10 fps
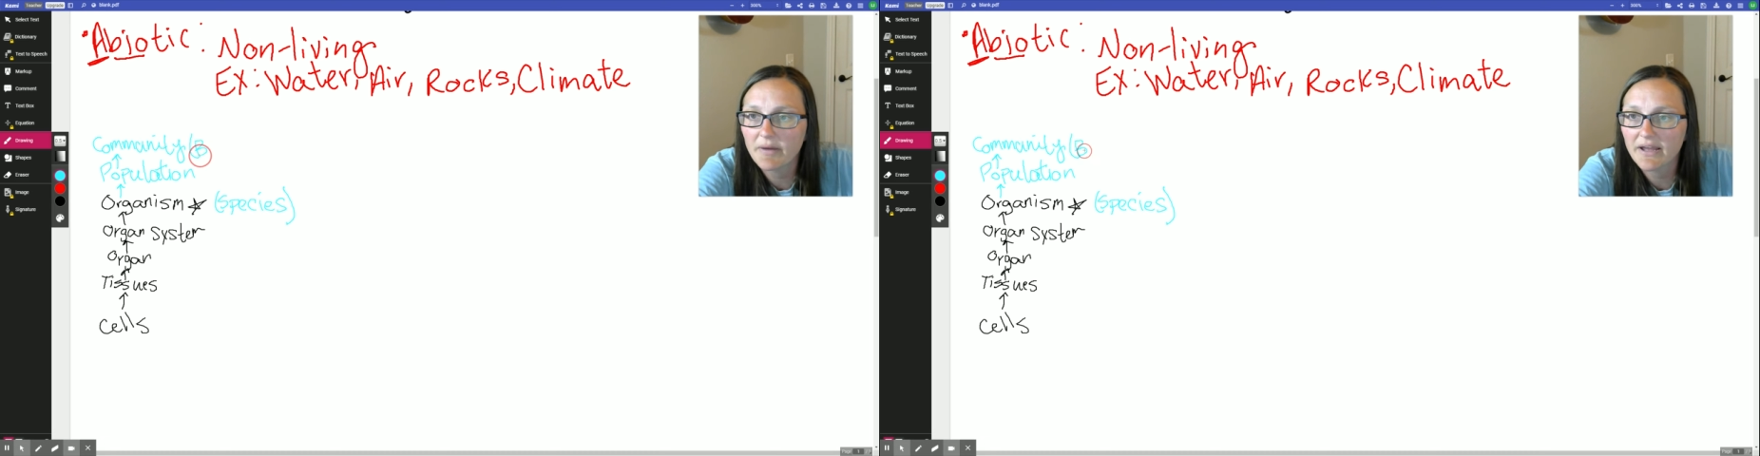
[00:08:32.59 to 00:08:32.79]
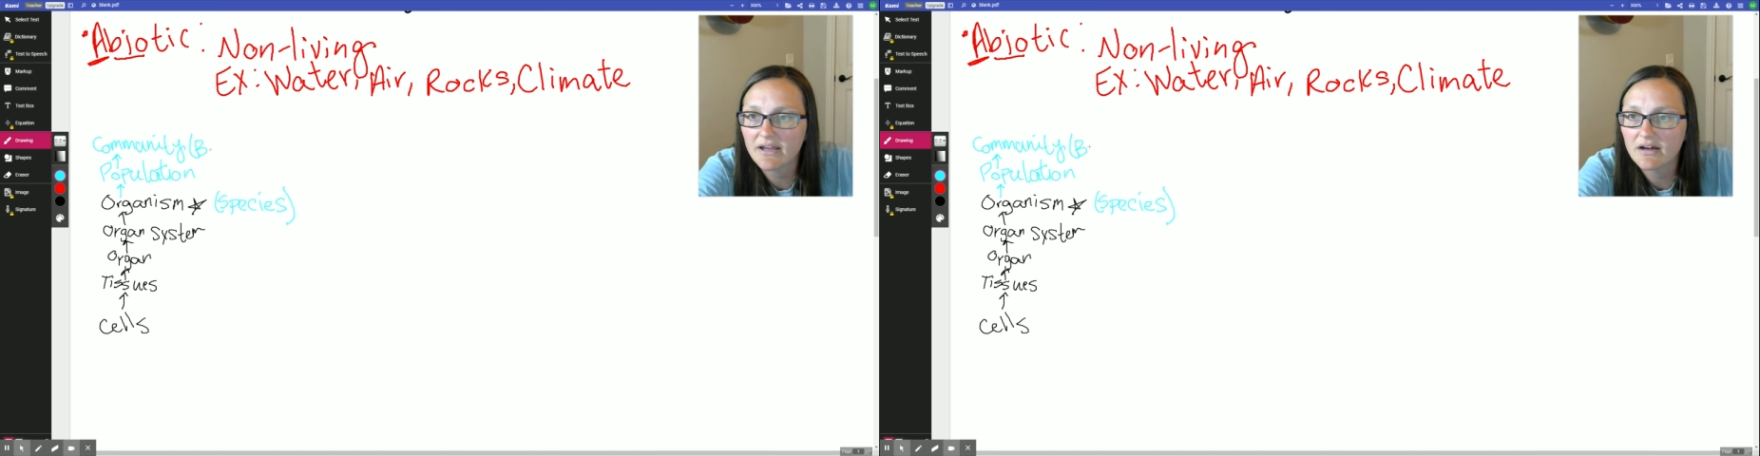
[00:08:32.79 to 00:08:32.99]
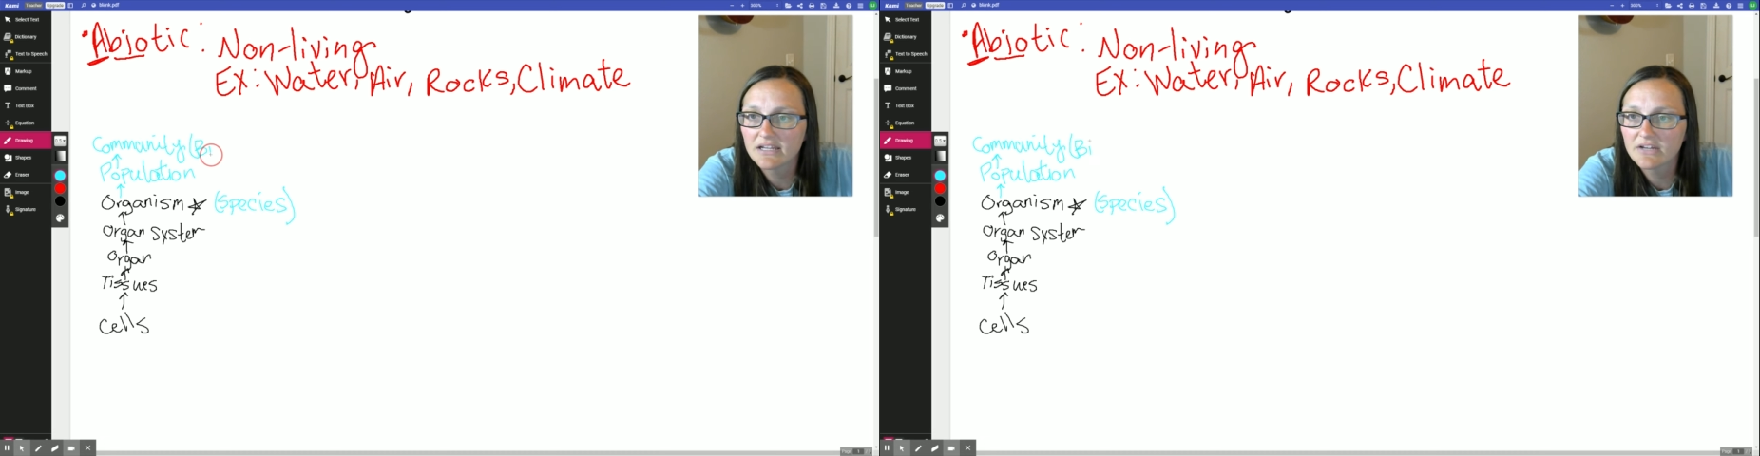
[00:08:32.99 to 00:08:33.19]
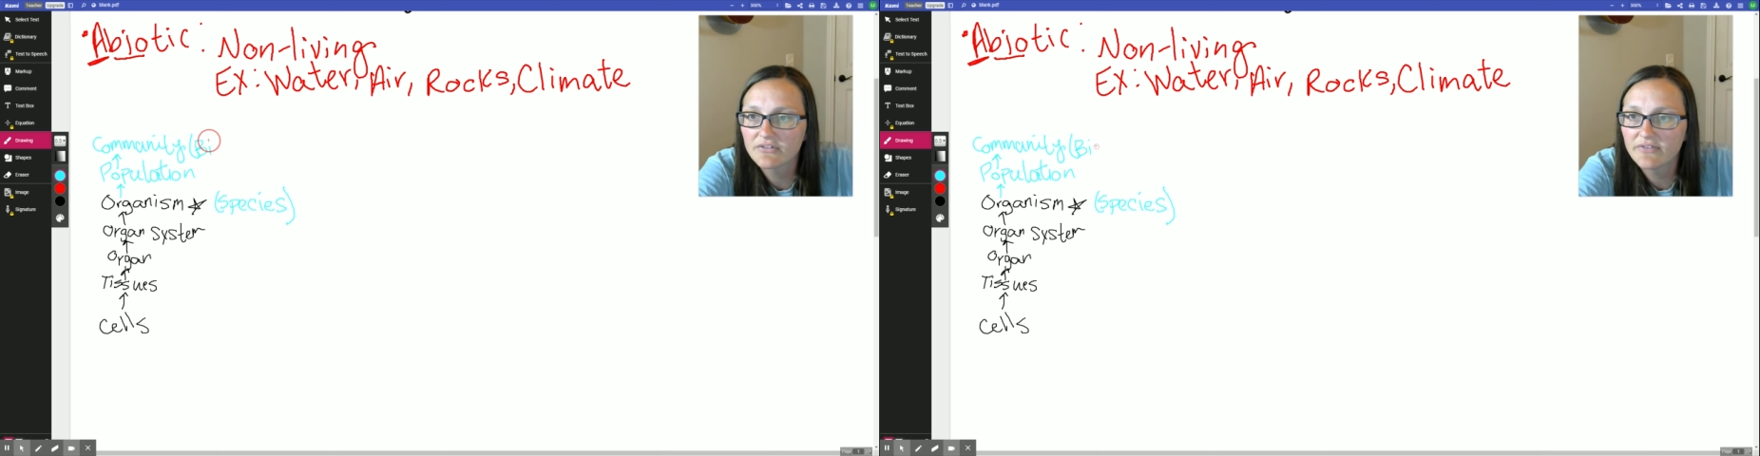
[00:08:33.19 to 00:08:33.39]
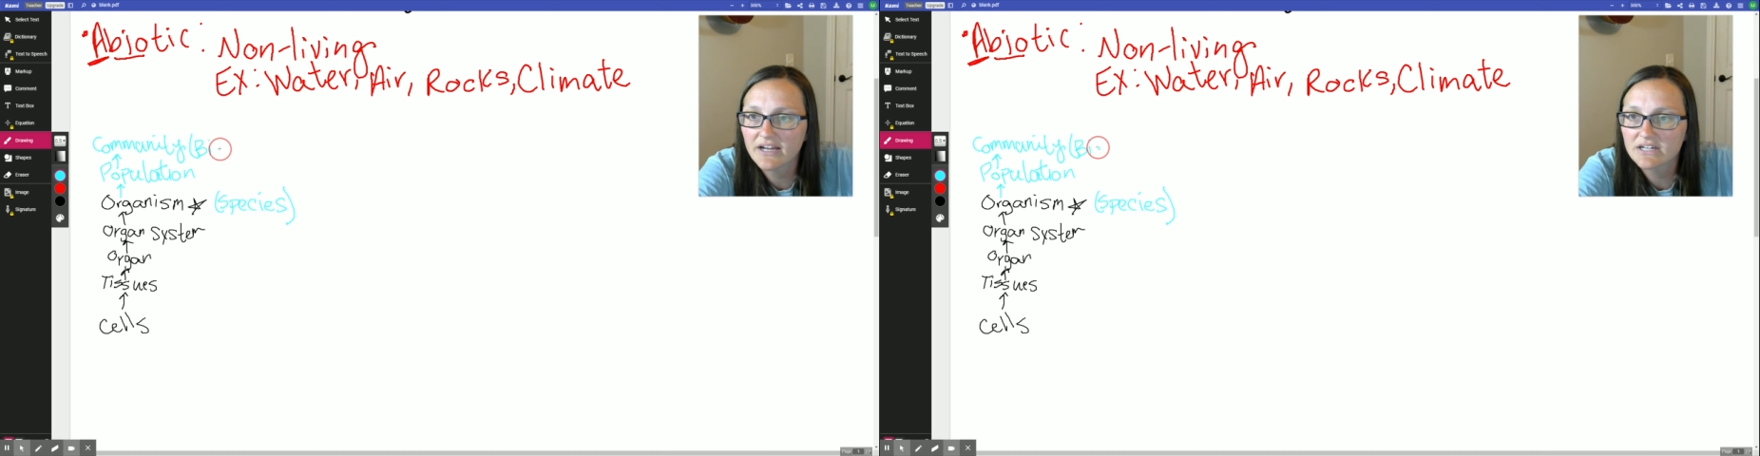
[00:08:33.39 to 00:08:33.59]
biotic
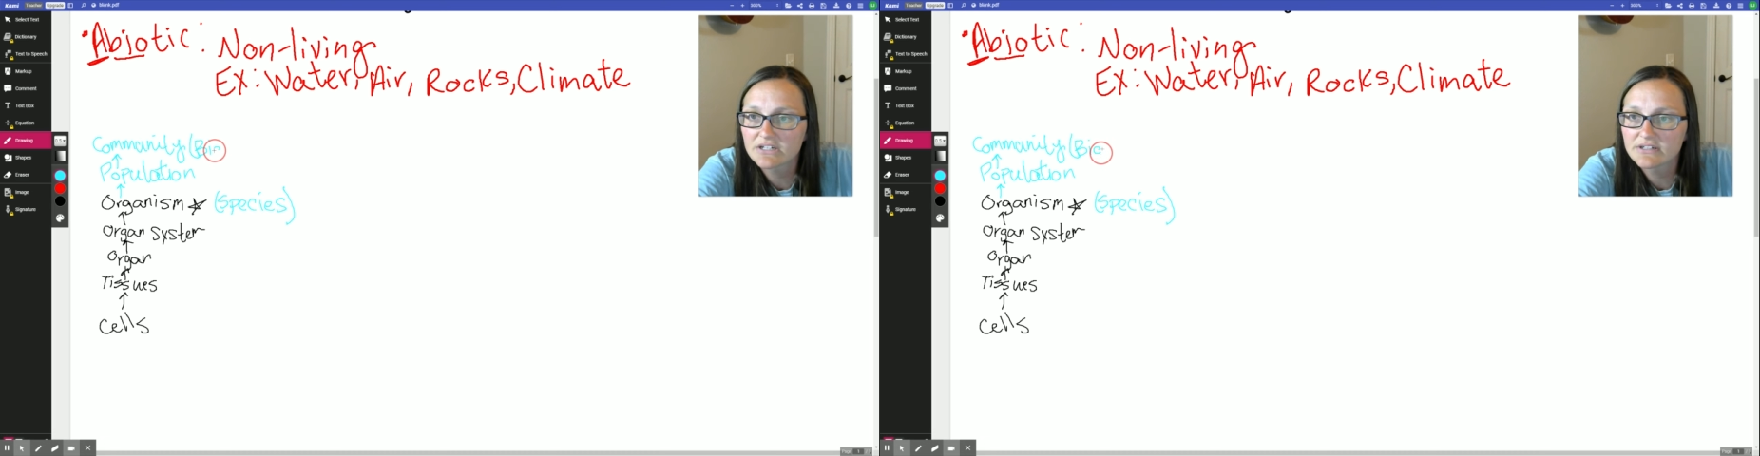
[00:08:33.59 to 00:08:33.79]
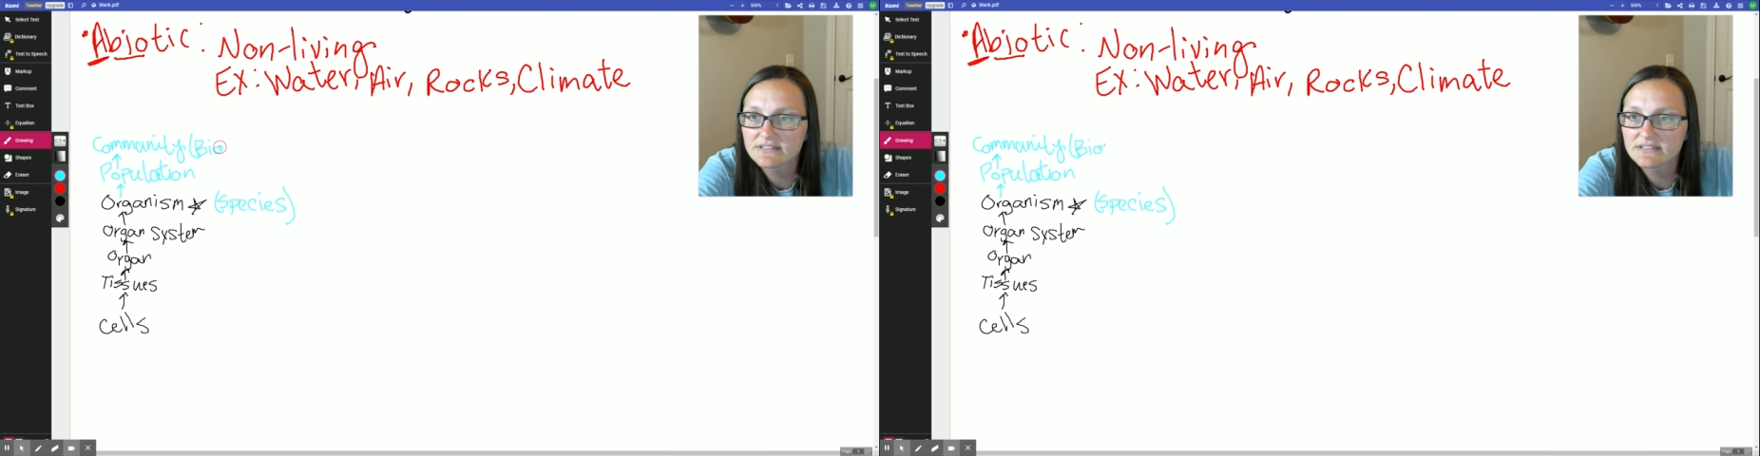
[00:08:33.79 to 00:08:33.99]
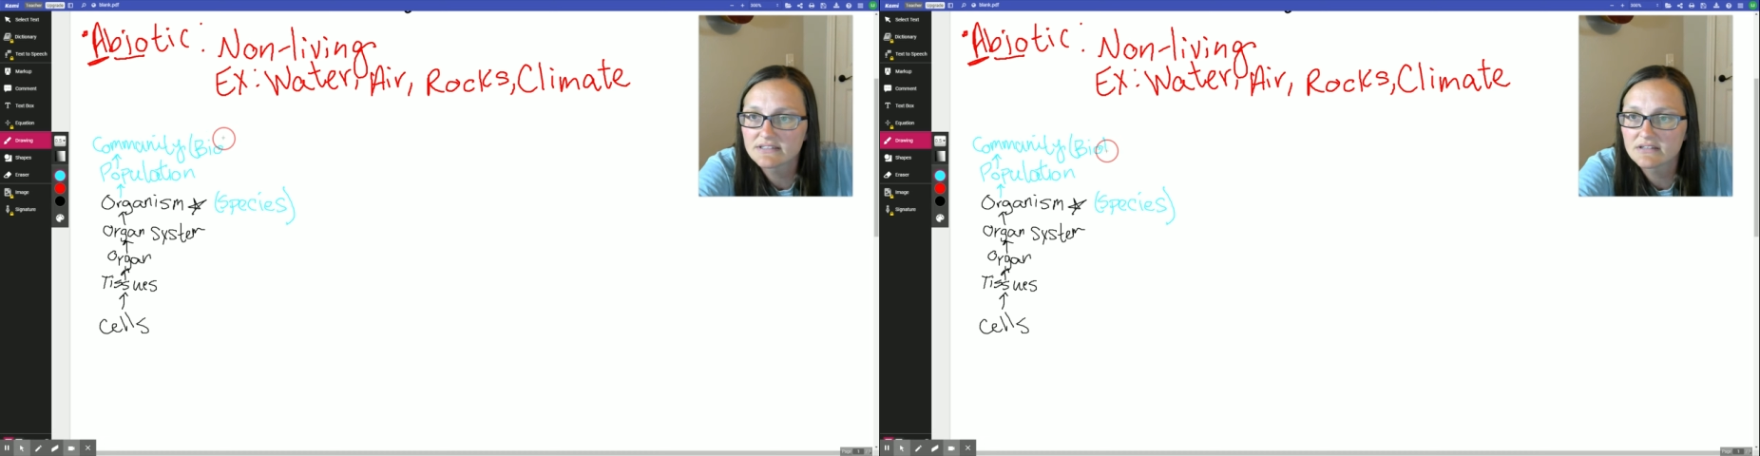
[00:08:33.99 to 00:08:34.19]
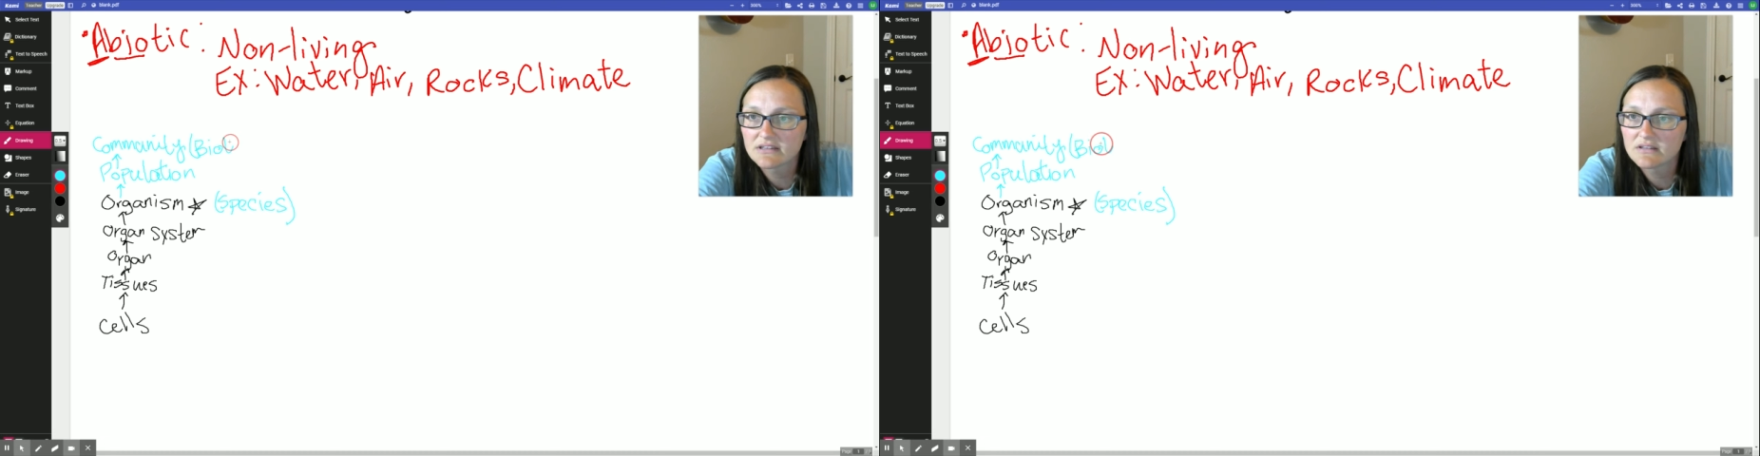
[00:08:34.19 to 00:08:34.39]
factors.